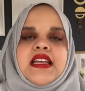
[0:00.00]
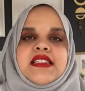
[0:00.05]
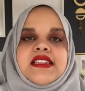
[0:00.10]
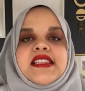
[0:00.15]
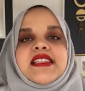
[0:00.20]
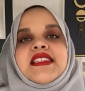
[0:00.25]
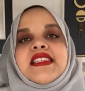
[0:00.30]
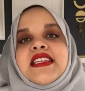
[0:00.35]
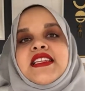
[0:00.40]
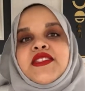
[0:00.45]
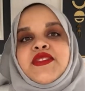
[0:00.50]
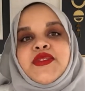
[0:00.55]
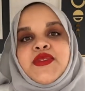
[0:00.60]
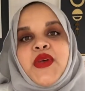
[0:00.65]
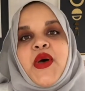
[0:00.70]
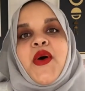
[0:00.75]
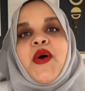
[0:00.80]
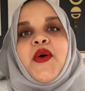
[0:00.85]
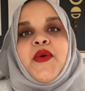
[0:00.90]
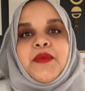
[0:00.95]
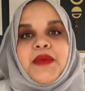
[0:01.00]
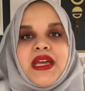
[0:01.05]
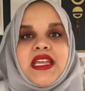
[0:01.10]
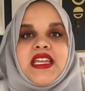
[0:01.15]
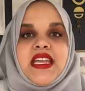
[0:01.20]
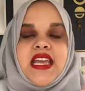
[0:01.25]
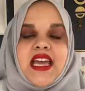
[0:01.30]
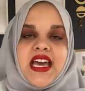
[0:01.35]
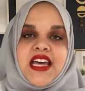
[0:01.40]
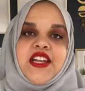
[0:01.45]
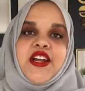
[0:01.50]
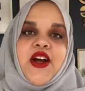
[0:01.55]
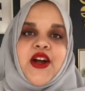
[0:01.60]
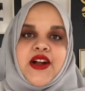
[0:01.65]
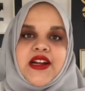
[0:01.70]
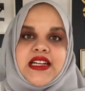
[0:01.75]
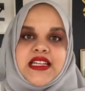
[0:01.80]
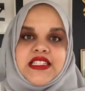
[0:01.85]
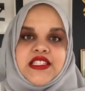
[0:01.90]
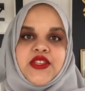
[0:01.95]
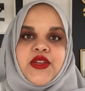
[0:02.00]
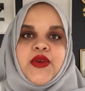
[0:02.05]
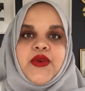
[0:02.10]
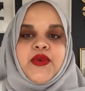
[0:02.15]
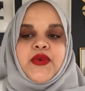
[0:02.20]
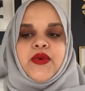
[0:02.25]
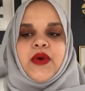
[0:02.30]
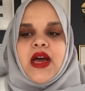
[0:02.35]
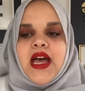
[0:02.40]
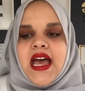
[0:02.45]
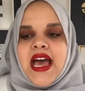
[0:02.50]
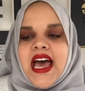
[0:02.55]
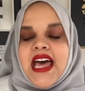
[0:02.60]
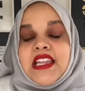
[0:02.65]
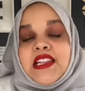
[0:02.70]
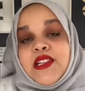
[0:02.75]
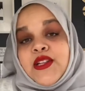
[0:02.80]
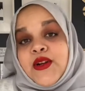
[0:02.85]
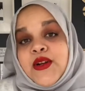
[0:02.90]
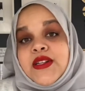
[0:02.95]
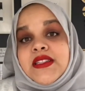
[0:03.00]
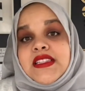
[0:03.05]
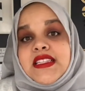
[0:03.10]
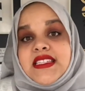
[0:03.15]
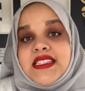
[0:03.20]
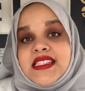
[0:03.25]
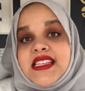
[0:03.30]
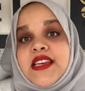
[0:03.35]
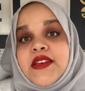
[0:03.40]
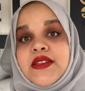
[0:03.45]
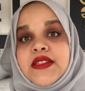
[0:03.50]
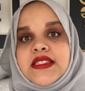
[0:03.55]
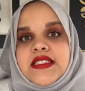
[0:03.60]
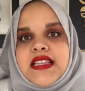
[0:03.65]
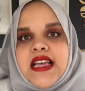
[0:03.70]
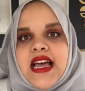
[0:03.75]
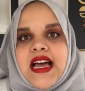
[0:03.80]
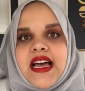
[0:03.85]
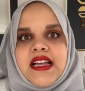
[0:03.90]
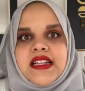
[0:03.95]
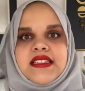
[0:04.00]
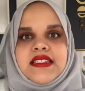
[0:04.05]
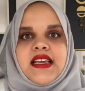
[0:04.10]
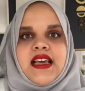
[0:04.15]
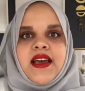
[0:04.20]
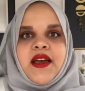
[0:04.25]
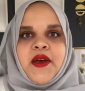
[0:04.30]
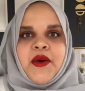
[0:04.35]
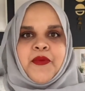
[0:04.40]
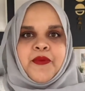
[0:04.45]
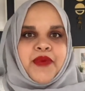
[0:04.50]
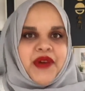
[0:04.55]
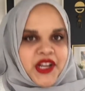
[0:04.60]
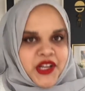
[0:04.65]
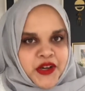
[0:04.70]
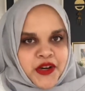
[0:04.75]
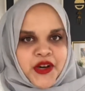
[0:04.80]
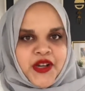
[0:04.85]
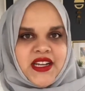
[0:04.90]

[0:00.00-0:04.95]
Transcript: to see so many henna artists who had learned the skill set but